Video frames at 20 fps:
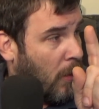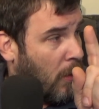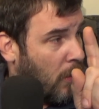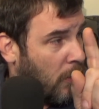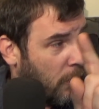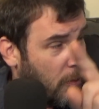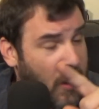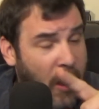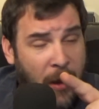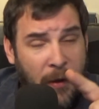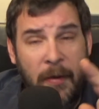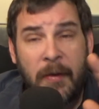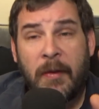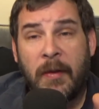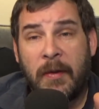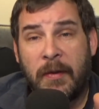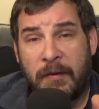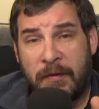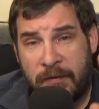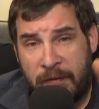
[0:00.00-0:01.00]
Yeah,
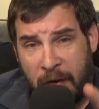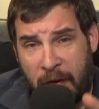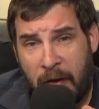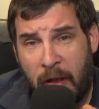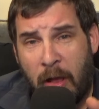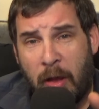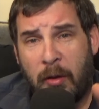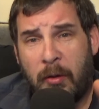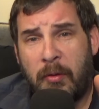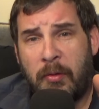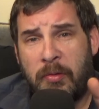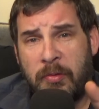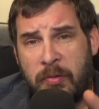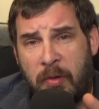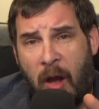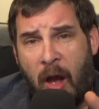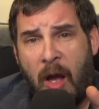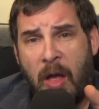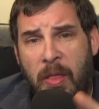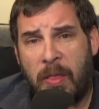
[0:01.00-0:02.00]

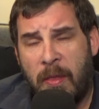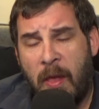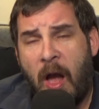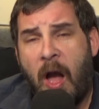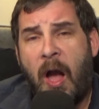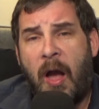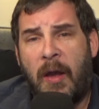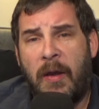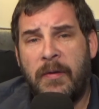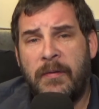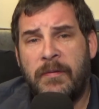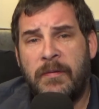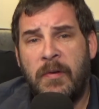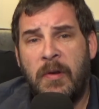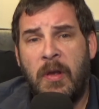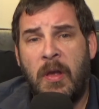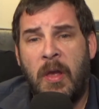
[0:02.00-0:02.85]
Singular.live.